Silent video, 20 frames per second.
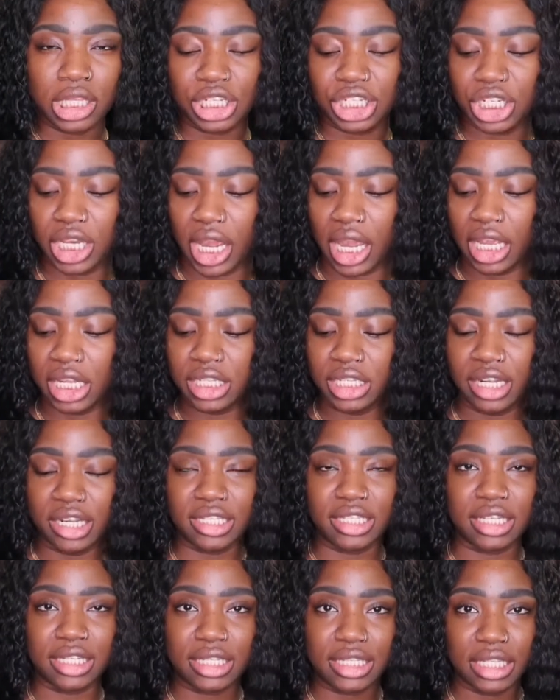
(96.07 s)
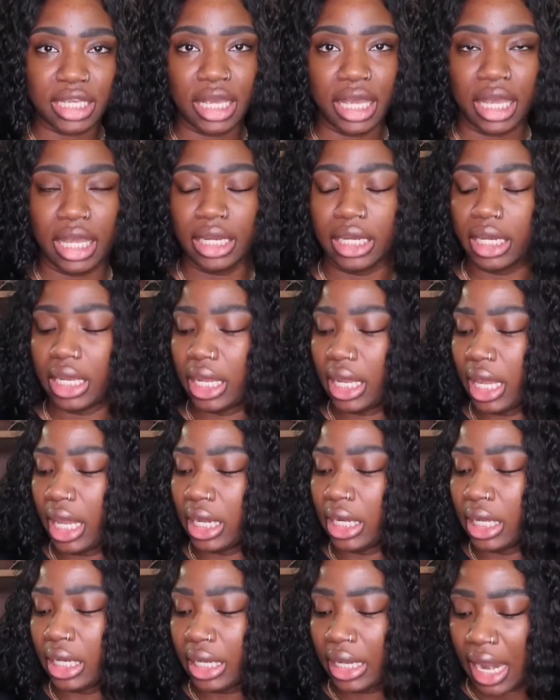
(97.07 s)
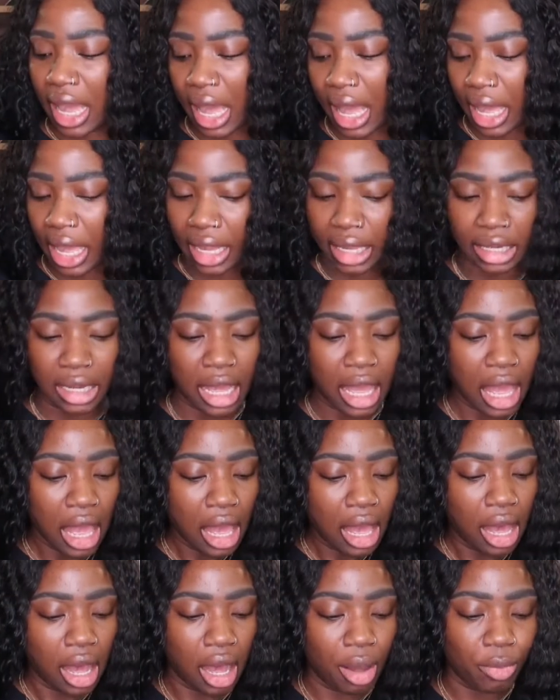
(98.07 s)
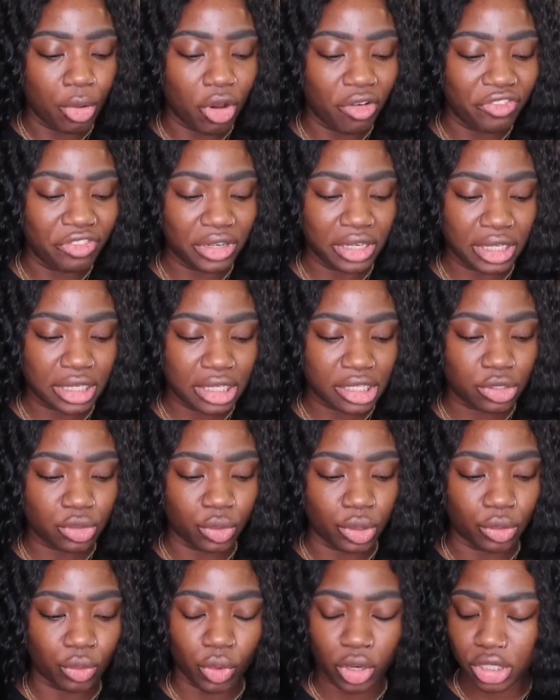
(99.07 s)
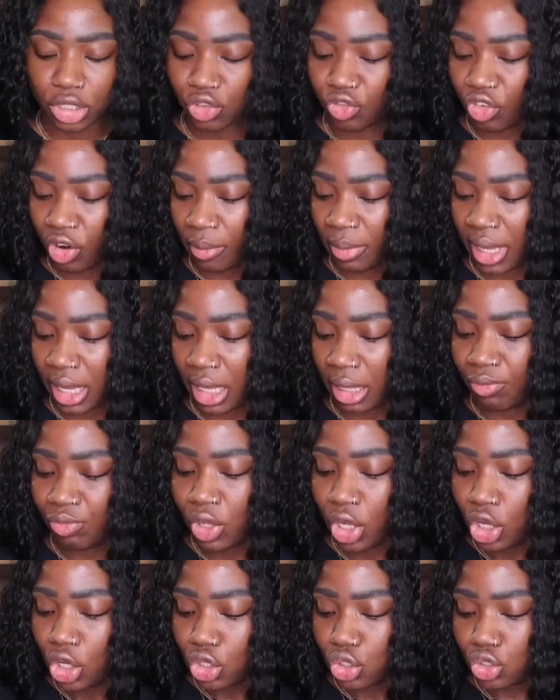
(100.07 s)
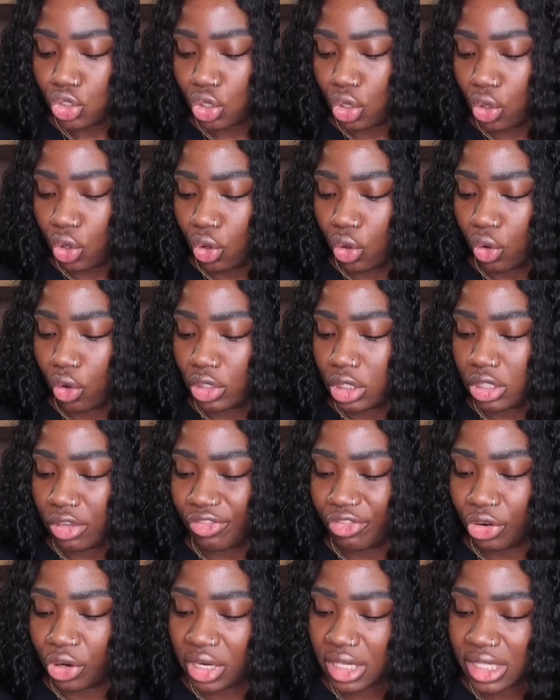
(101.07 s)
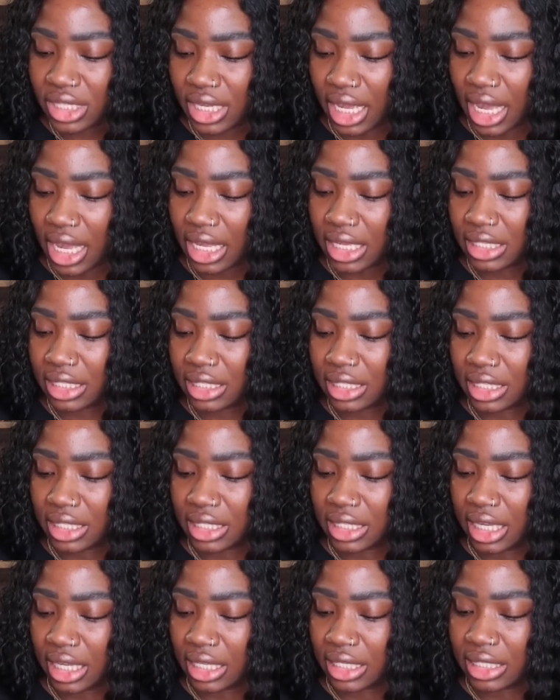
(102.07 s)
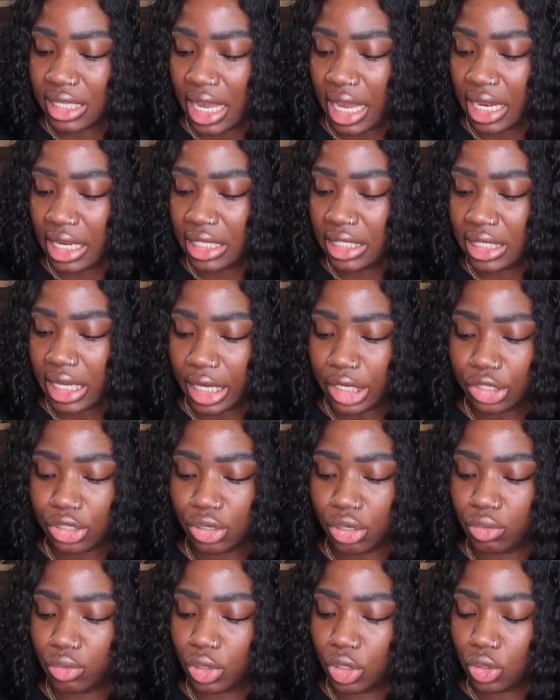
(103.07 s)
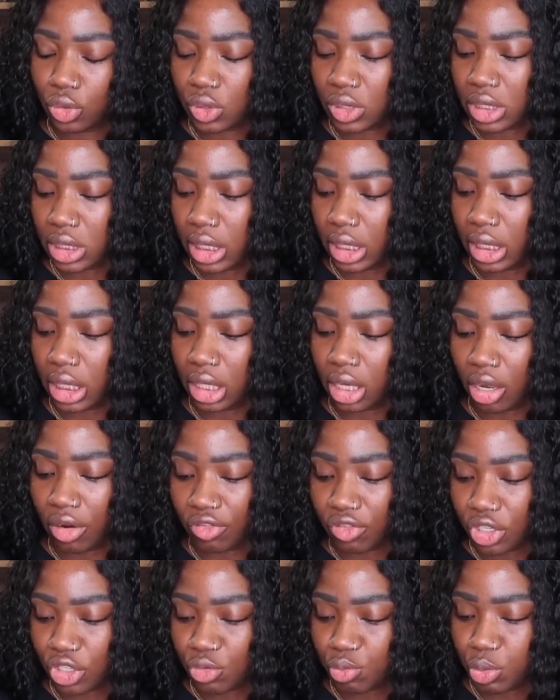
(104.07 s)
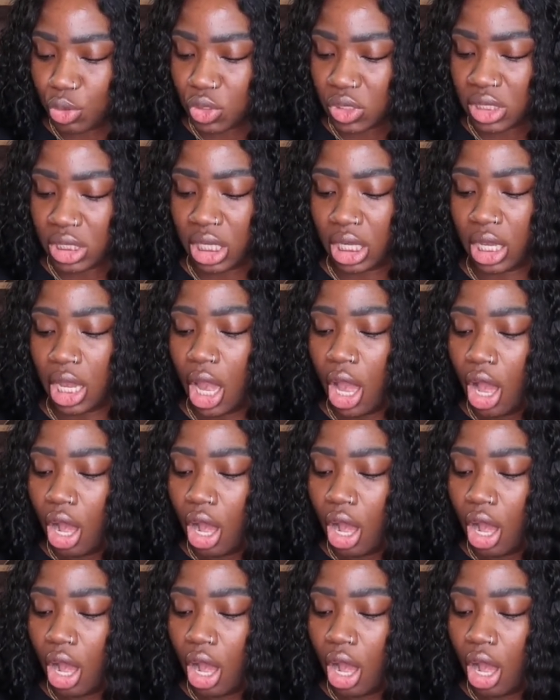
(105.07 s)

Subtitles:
shades. There's a 10 and a 9. Hopefully this one works for me. So Sephora says this is a texture reducing, coverage boosting